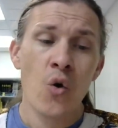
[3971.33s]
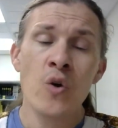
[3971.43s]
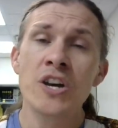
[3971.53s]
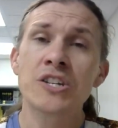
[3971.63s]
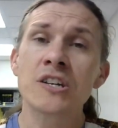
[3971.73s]

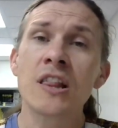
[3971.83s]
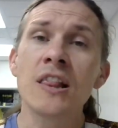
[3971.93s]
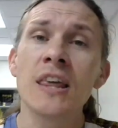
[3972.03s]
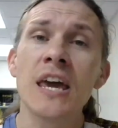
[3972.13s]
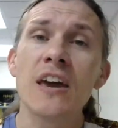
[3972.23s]
we should
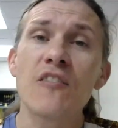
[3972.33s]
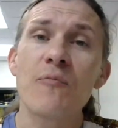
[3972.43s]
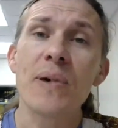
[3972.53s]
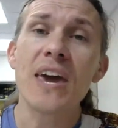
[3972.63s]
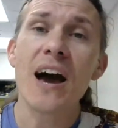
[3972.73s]

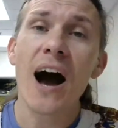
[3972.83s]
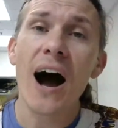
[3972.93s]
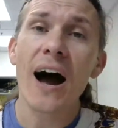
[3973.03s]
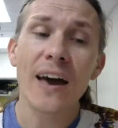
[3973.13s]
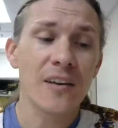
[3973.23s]
leave
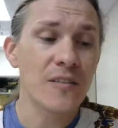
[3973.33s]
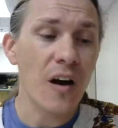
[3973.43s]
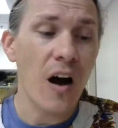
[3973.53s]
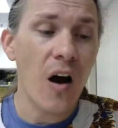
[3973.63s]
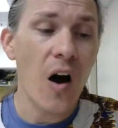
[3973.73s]
behind
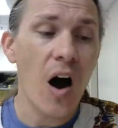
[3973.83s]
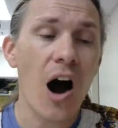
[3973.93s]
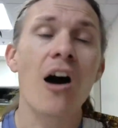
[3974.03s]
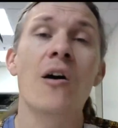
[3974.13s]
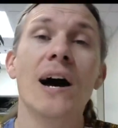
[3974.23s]

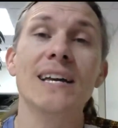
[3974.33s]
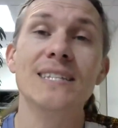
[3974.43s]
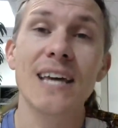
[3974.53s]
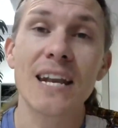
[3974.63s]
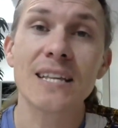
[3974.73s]
our
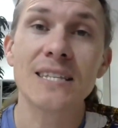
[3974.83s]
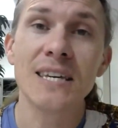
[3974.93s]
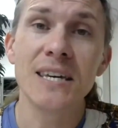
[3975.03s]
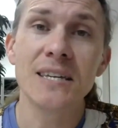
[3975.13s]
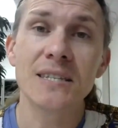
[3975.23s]

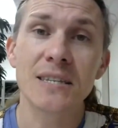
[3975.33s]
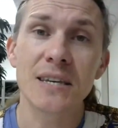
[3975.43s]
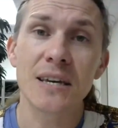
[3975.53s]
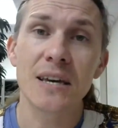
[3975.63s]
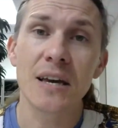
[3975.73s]
identities